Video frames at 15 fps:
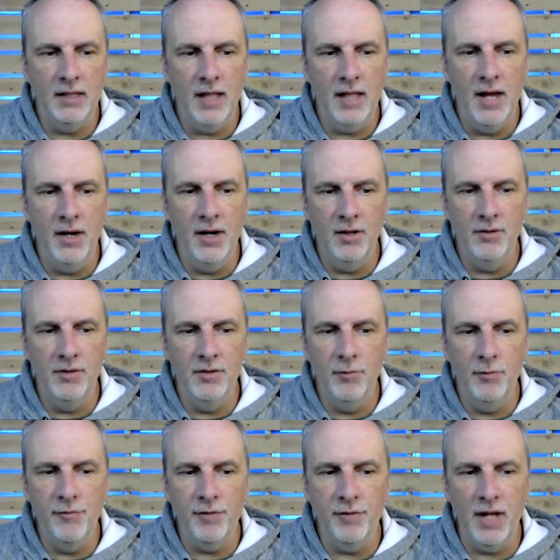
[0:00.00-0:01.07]
layer, the
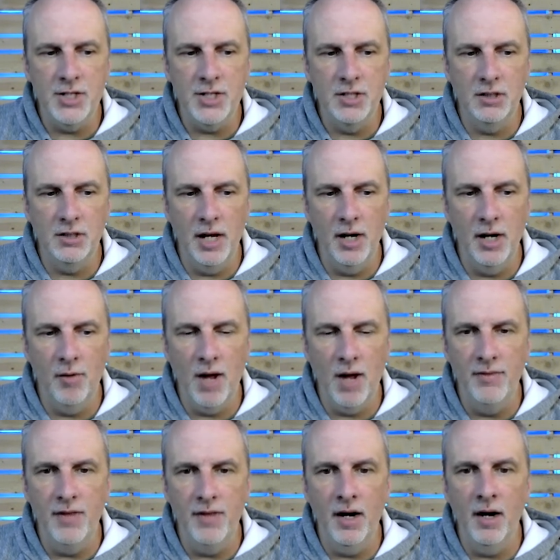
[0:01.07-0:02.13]
reflection layer
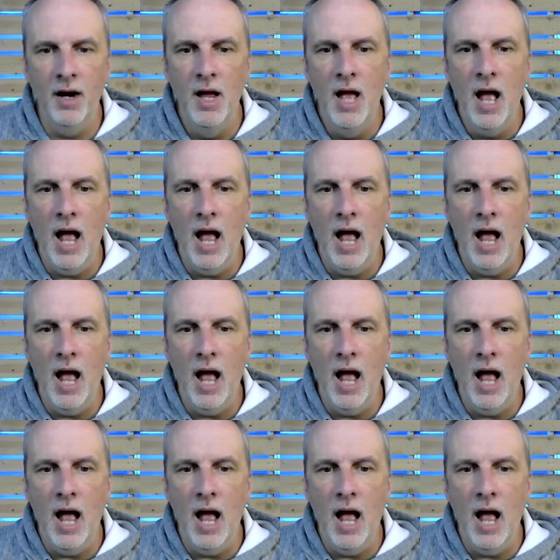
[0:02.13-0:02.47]
right there,